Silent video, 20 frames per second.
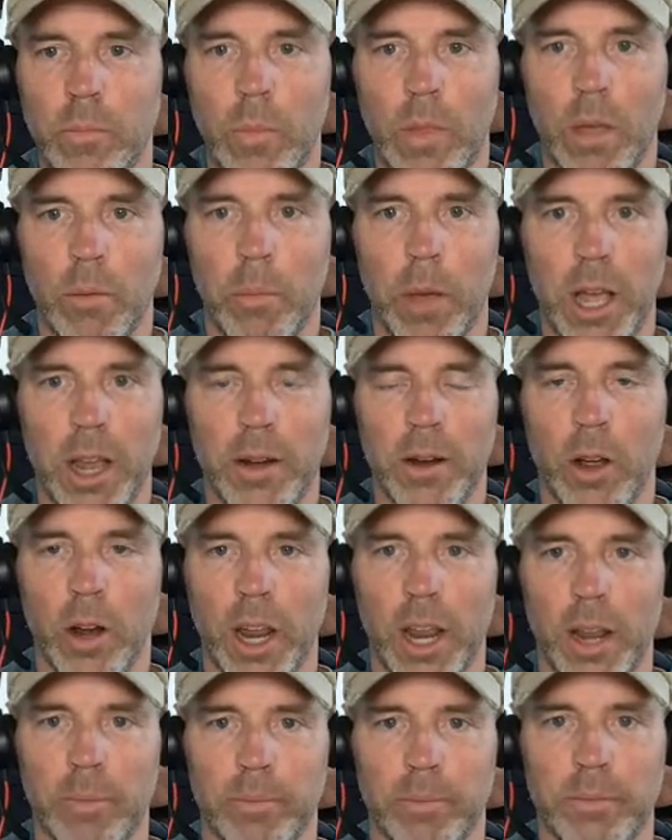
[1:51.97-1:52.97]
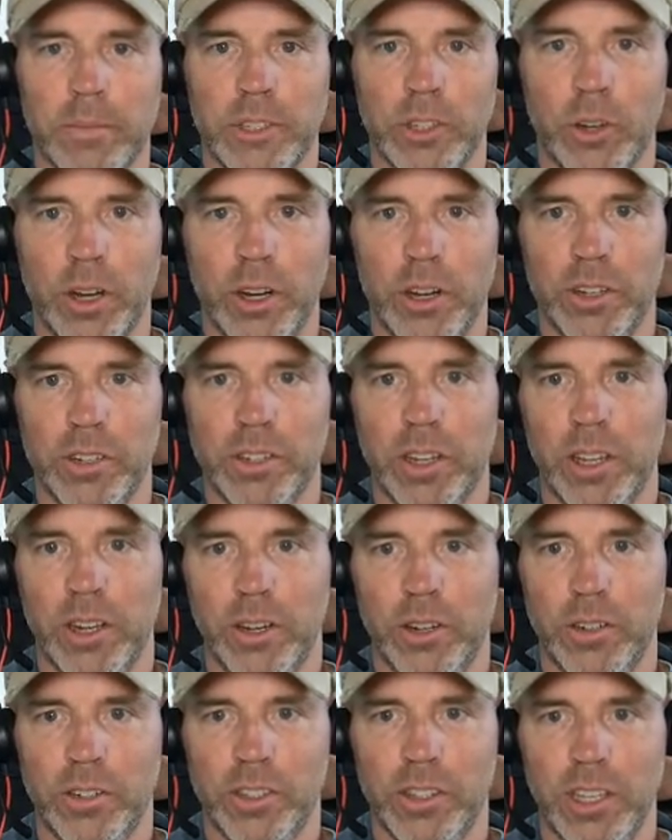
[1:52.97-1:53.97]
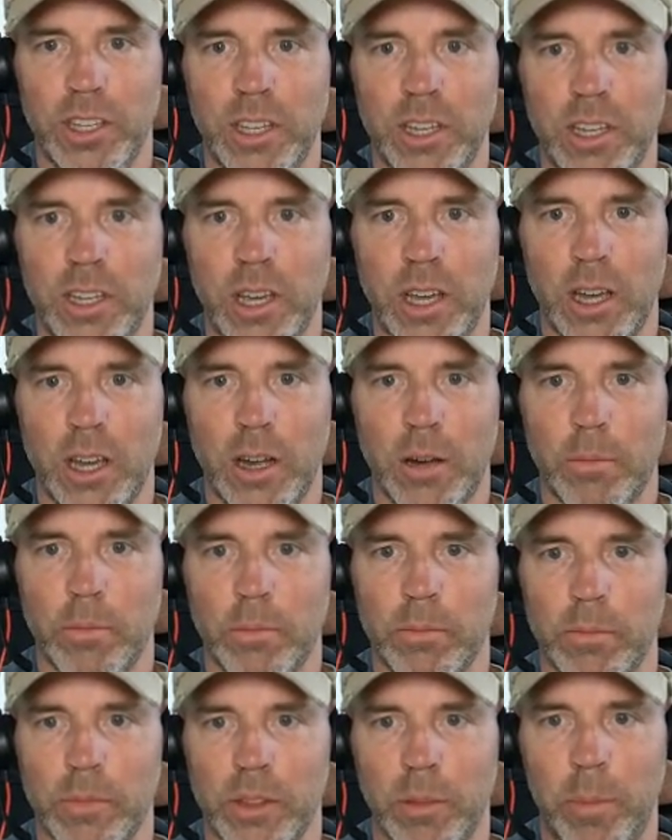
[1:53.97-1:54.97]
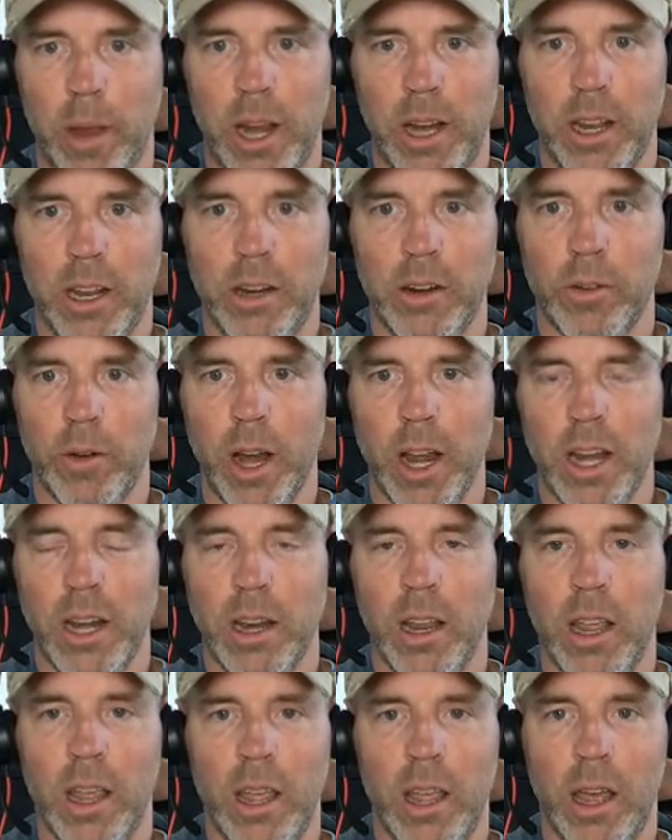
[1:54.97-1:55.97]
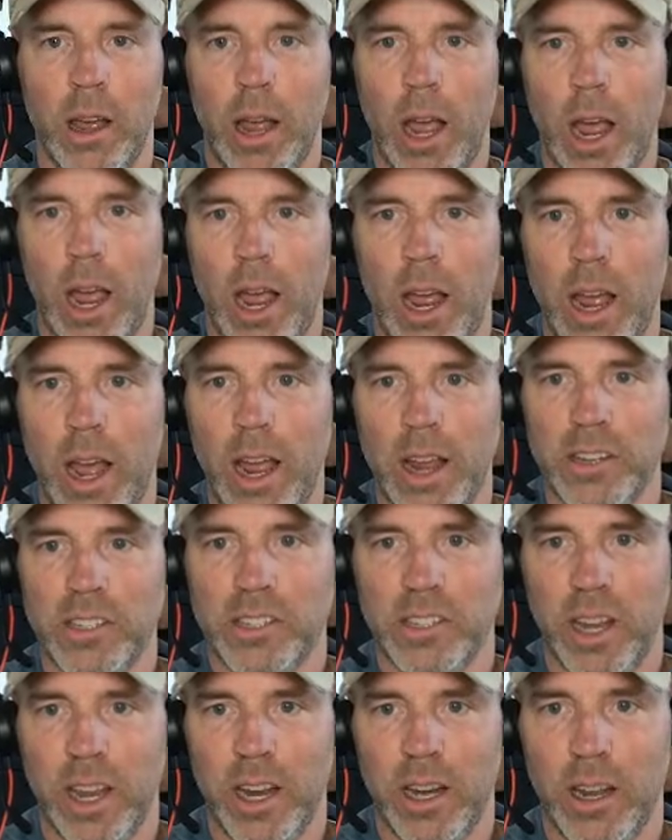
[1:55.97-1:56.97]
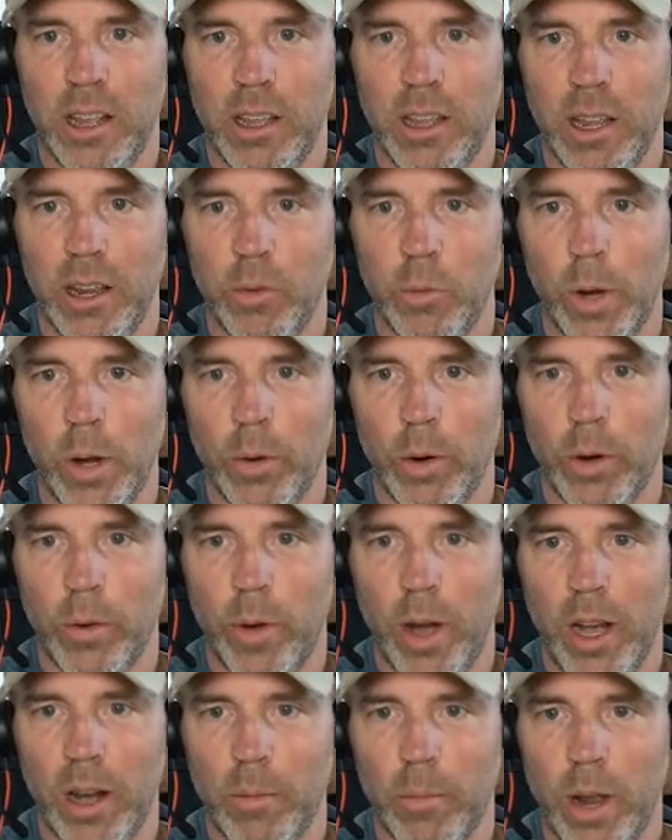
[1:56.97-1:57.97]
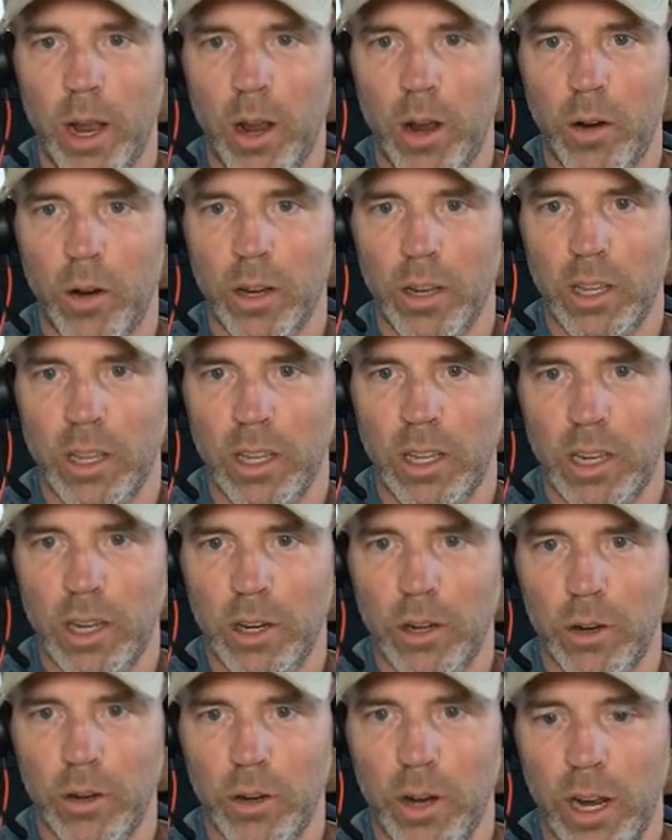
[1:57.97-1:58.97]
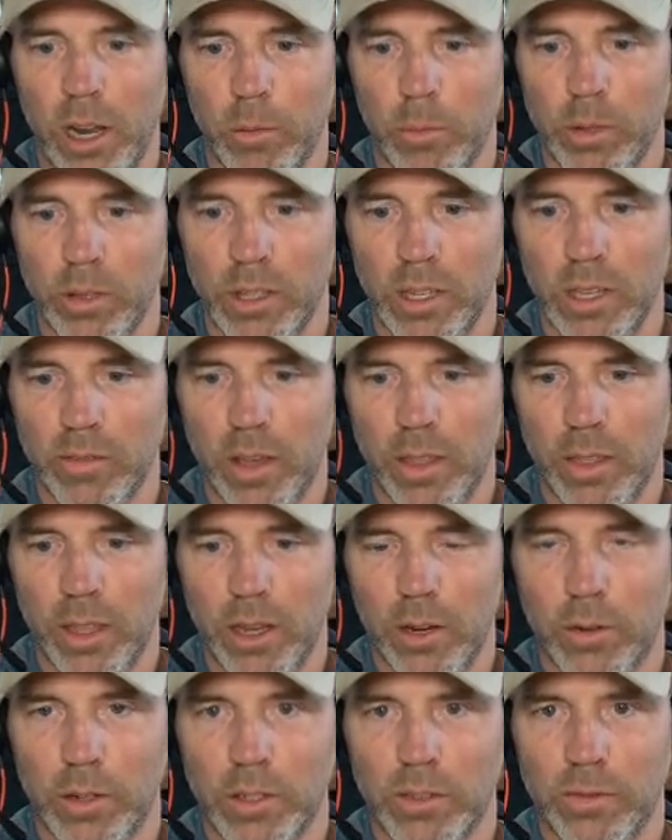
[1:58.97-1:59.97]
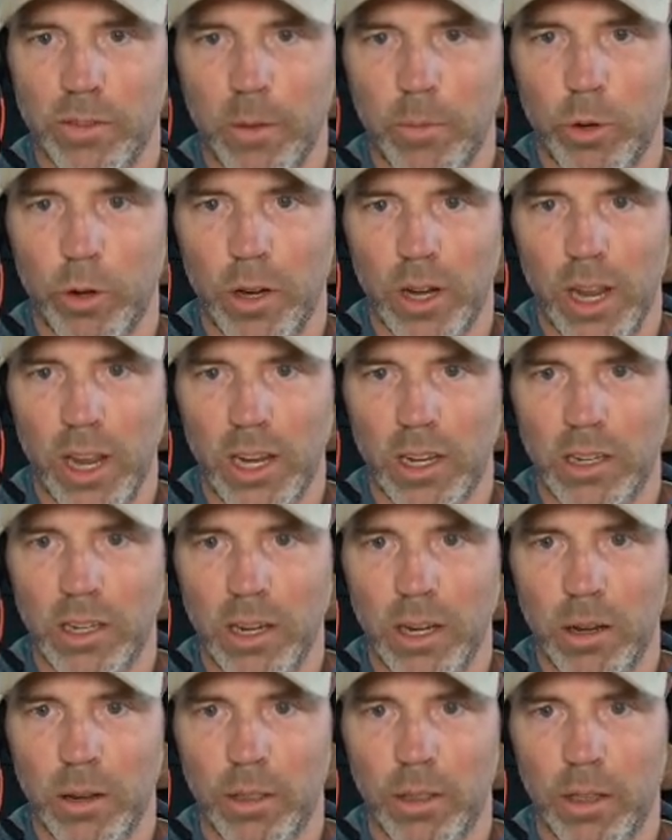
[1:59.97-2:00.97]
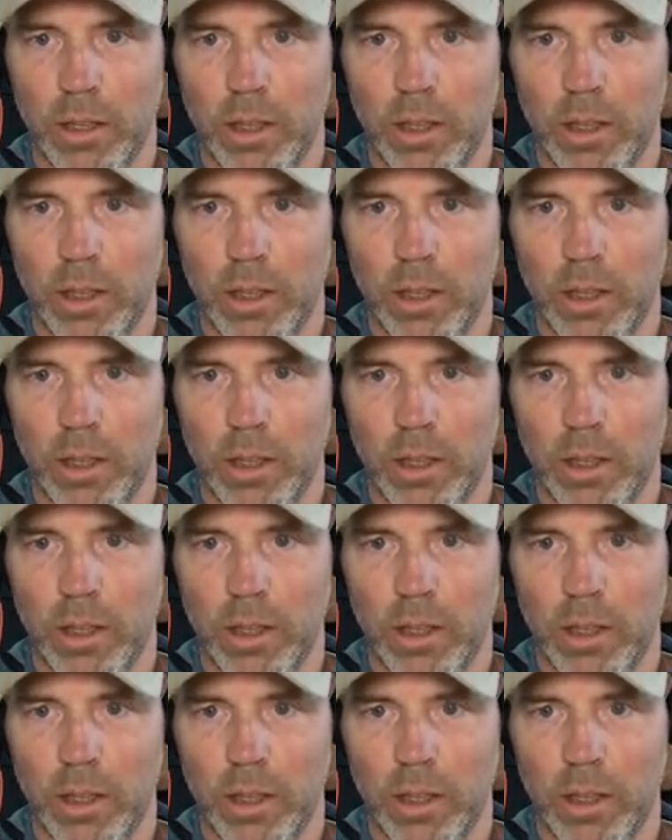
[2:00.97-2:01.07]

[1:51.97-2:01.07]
But okay, so here's the pennant, right? I said, and we were right about here, I believe. I think it was February 18th,